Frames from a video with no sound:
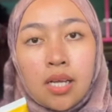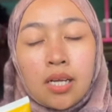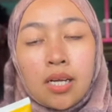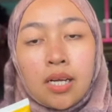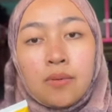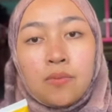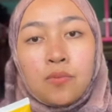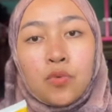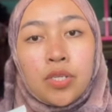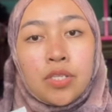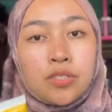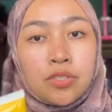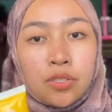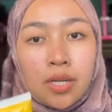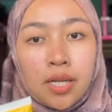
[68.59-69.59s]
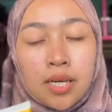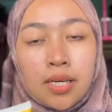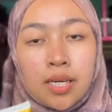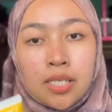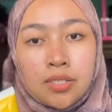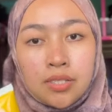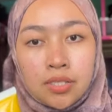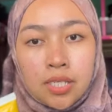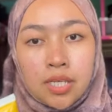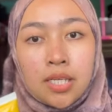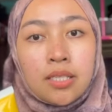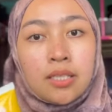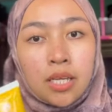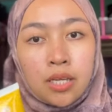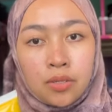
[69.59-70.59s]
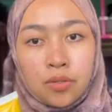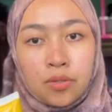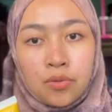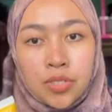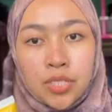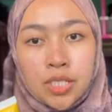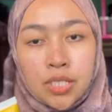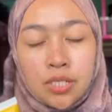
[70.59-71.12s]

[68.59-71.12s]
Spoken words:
come with Solarite 3 technology.